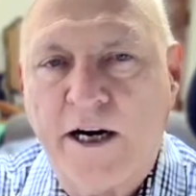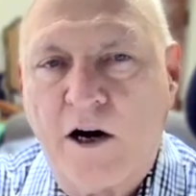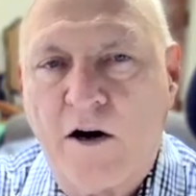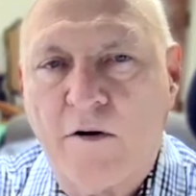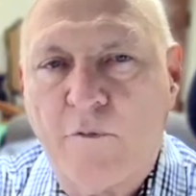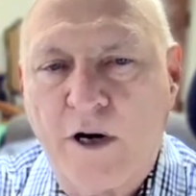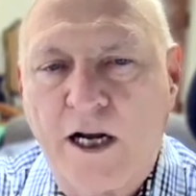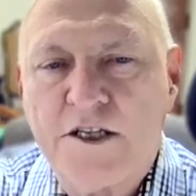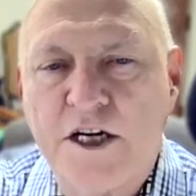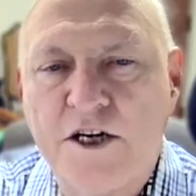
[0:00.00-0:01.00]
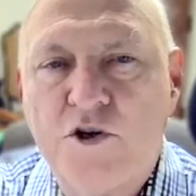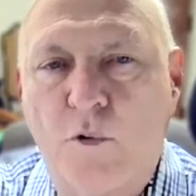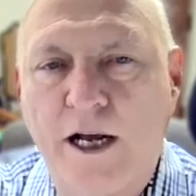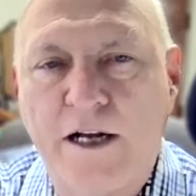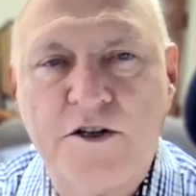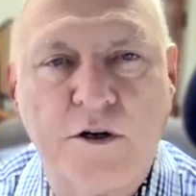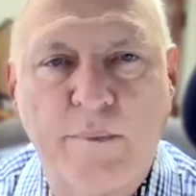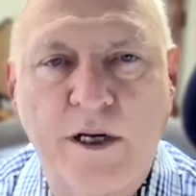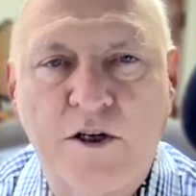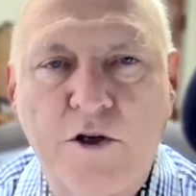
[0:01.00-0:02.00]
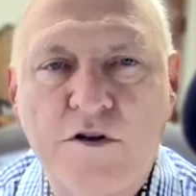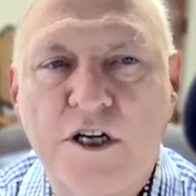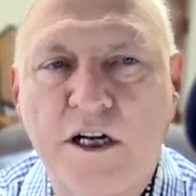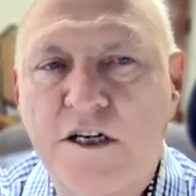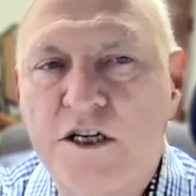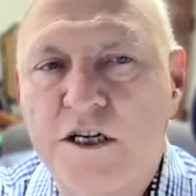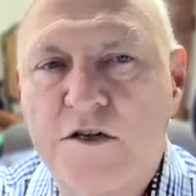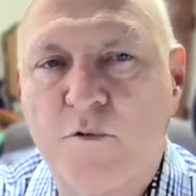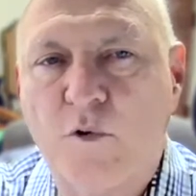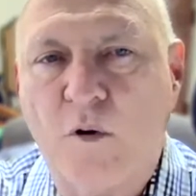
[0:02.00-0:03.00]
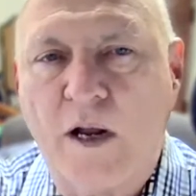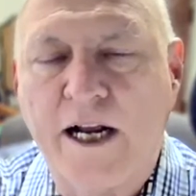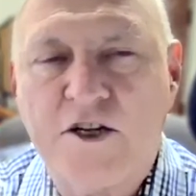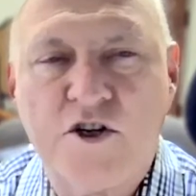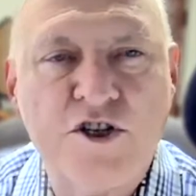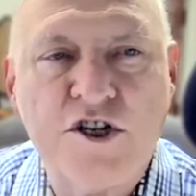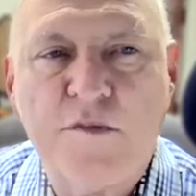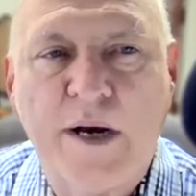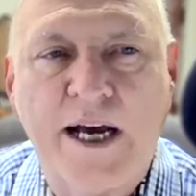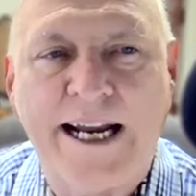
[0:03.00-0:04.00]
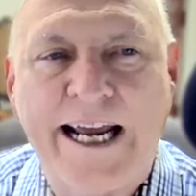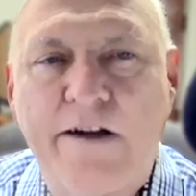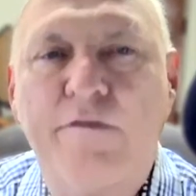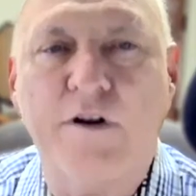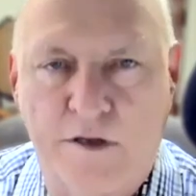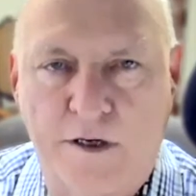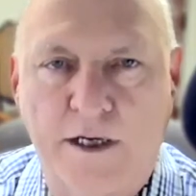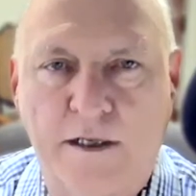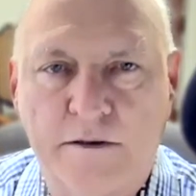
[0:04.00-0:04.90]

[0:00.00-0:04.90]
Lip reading: when I say short answer, I mean 2 sentences will answer just about everything.